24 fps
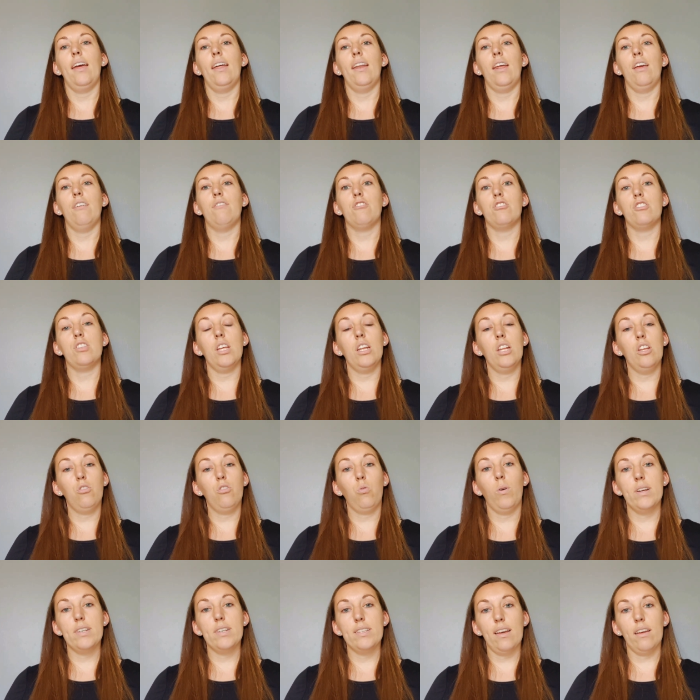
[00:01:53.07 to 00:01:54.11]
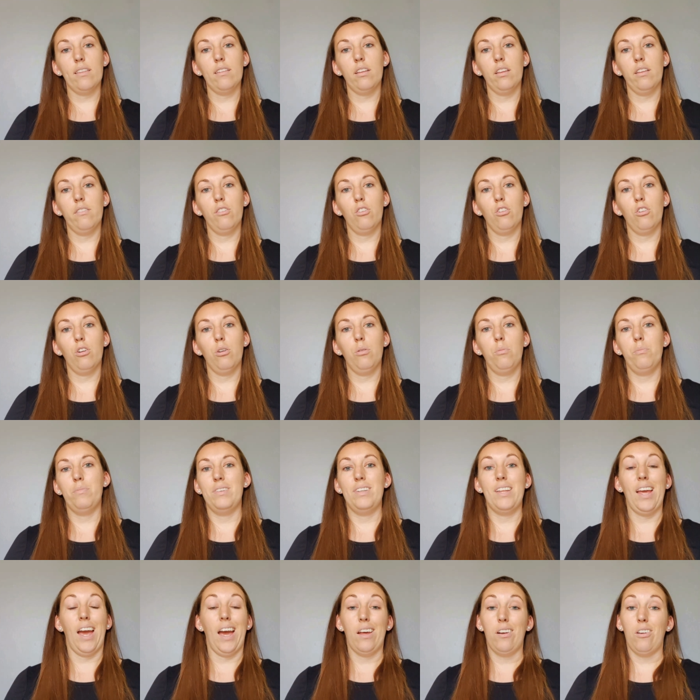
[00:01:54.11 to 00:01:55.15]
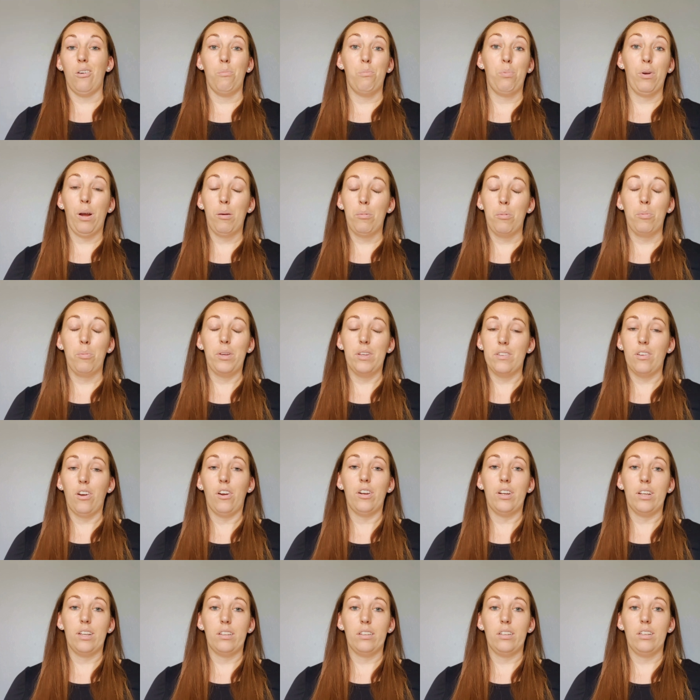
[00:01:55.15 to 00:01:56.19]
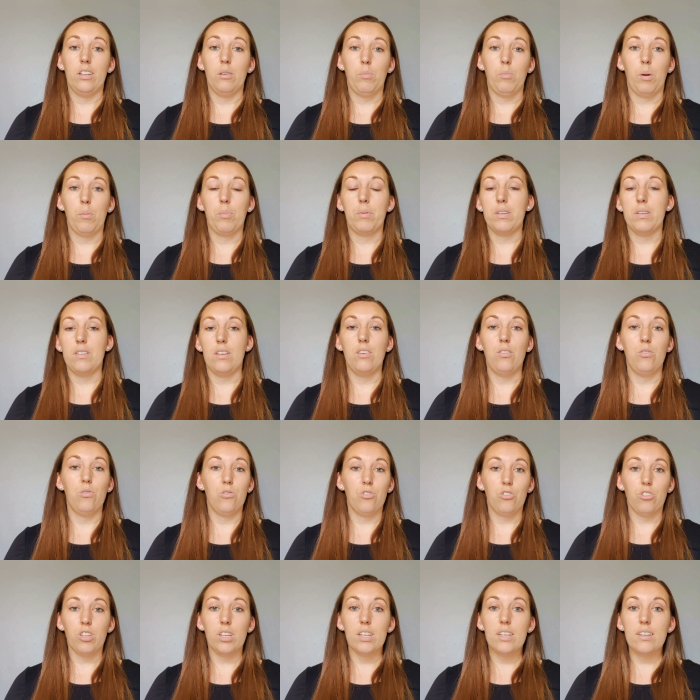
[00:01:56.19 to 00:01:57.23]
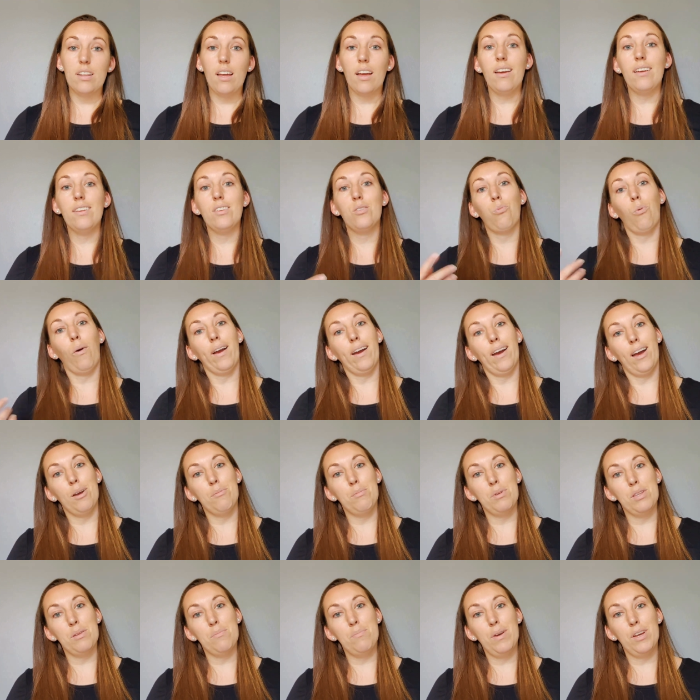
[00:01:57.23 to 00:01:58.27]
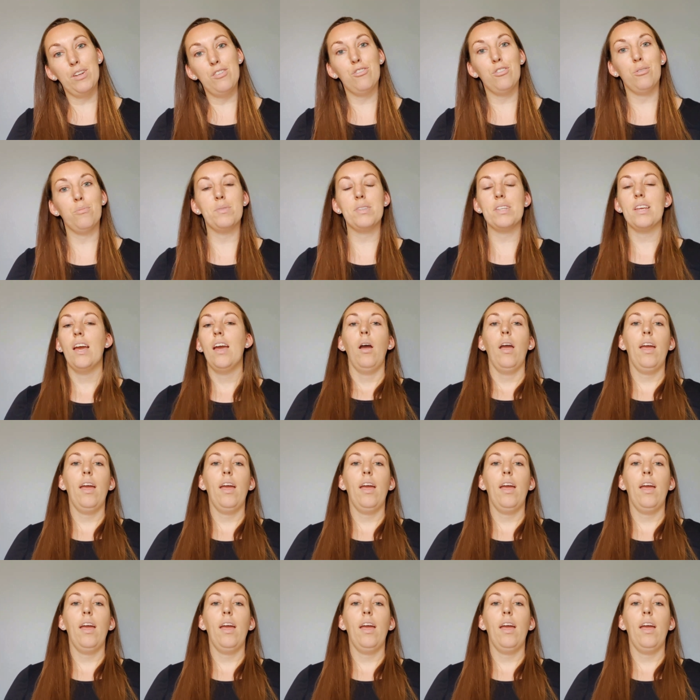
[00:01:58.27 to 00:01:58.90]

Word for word: And if there's any toys out in the living room, dad probably has already cleaned them up because he usually does while I'm in the bedrooms.